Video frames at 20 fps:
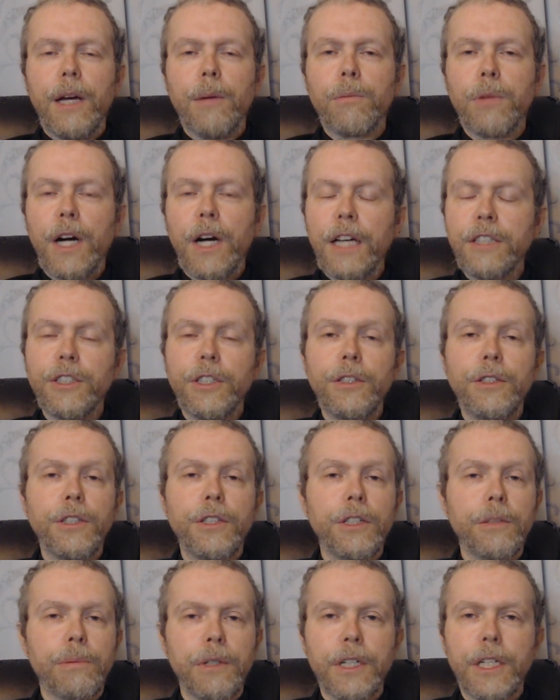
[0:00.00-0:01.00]
prosecuting
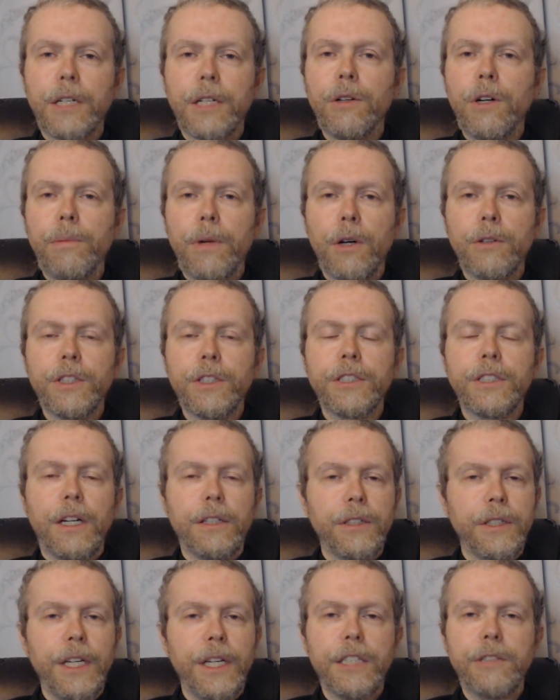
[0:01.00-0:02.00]
your political opponents under the